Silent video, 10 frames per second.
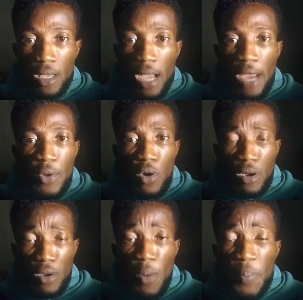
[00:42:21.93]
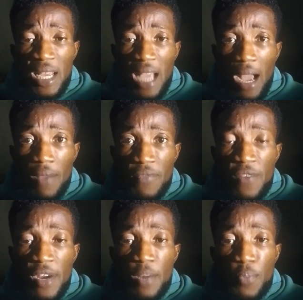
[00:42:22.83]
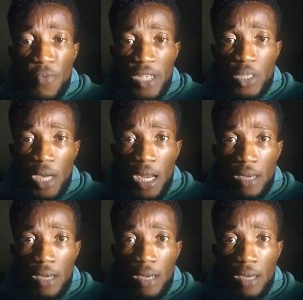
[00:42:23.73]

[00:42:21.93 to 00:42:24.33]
And you know, companies are very, very professional.